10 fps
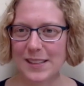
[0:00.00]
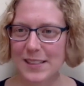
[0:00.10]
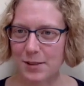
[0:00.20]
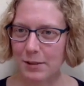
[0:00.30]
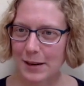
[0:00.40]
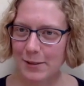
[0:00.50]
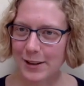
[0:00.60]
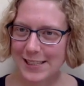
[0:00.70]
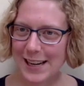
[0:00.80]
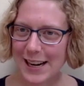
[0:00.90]
this is what I'm going
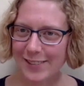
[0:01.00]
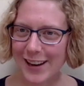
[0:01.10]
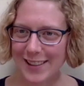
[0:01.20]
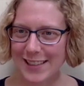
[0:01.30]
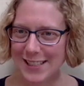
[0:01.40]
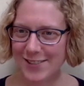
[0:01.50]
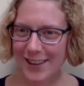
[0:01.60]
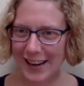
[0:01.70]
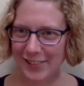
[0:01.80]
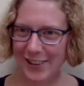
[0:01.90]
to talk about and this is
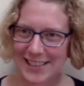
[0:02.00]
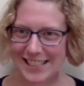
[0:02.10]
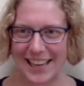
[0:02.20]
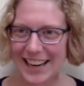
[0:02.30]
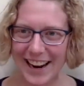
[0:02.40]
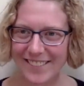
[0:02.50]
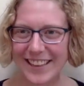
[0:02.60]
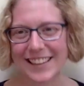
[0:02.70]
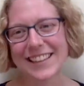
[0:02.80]
what I'm going to get out of it.